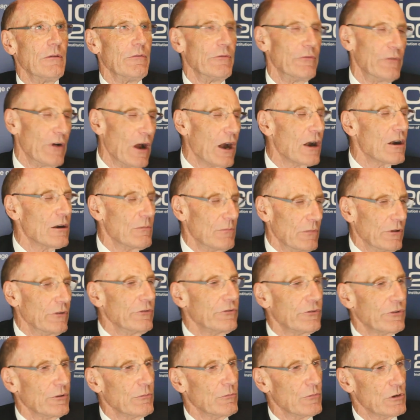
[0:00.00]

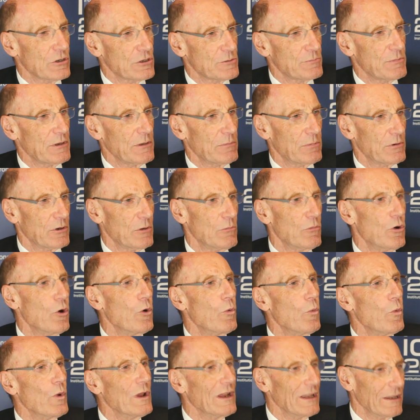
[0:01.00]
environment in which people are
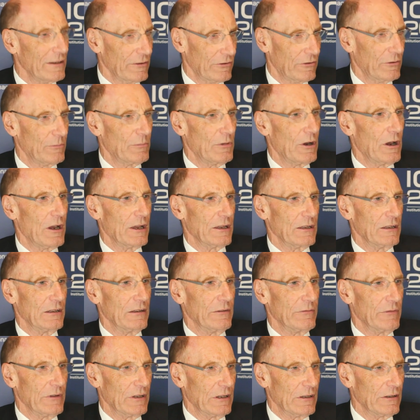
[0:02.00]
more willing to buy
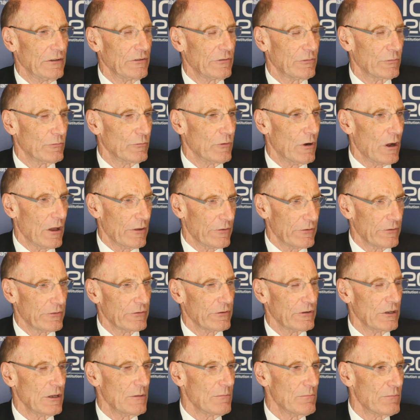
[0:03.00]
EVs rather
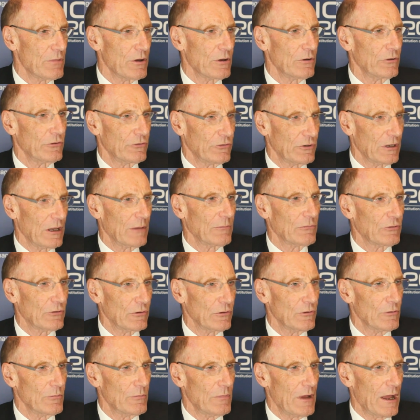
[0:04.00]
than impose an
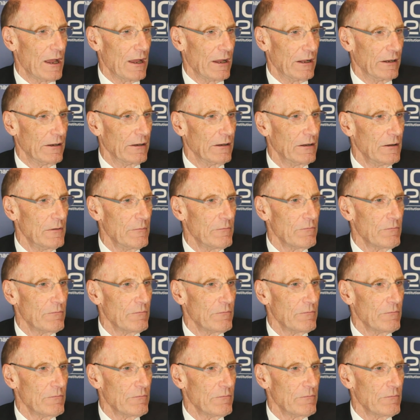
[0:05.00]
absolute ban.